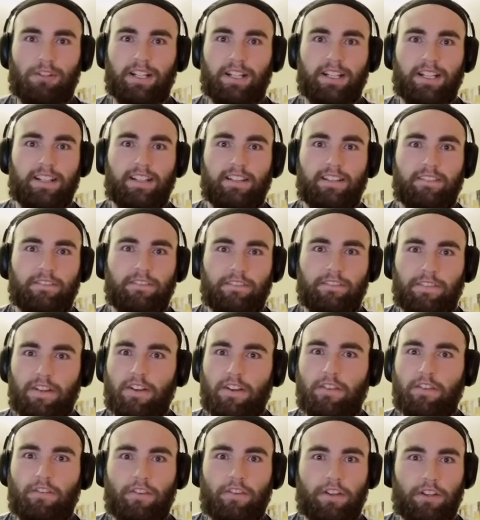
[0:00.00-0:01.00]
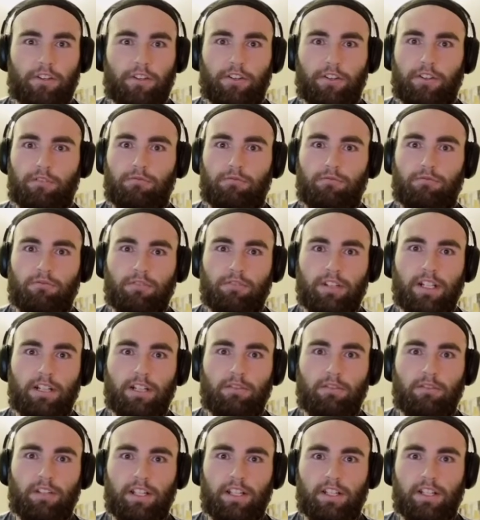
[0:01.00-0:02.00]
Brilliant. Very, very good. A
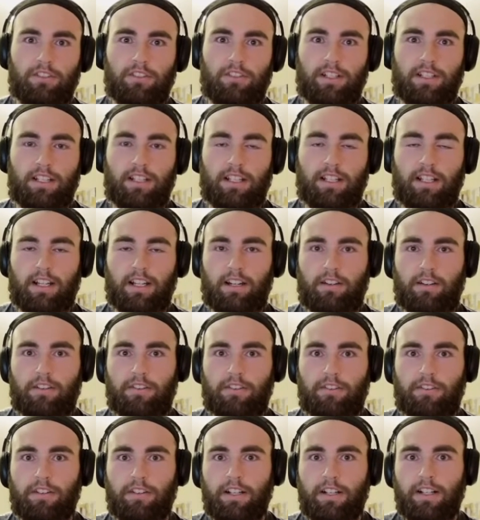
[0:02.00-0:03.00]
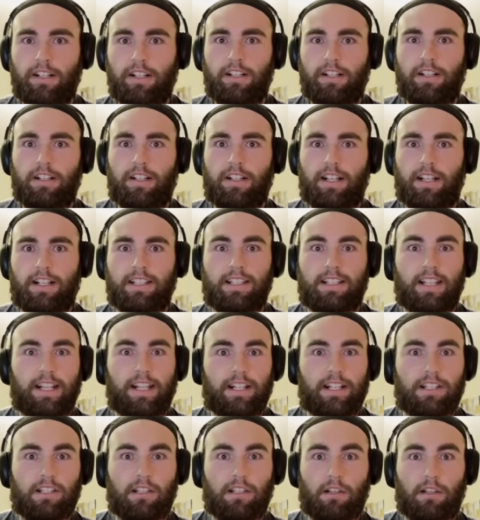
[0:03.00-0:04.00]
really, really interesting character. Uh,
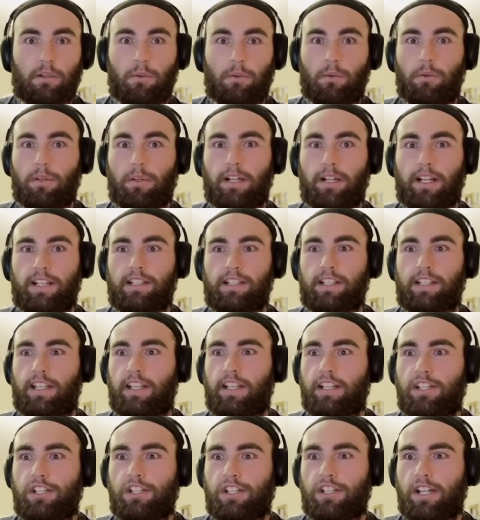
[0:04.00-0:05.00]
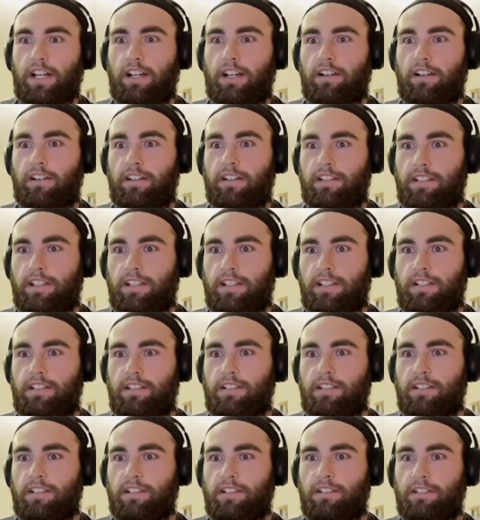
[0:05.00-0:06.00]
Slice alone as King Shark, as
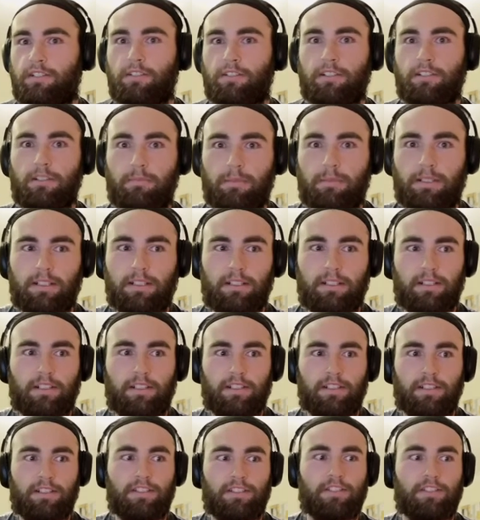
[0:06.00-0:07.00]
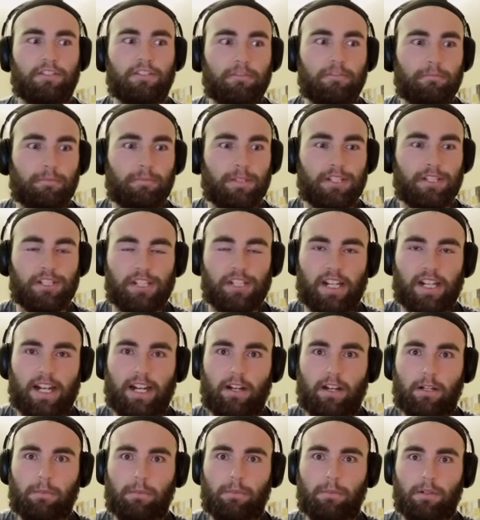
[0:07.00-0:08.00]
this gullible, stupid
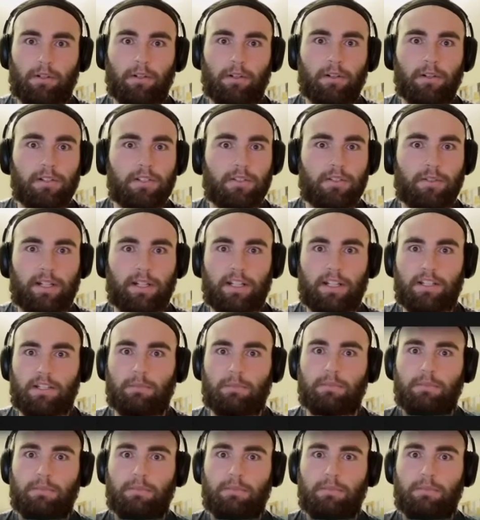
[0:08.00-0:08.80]
shark, but also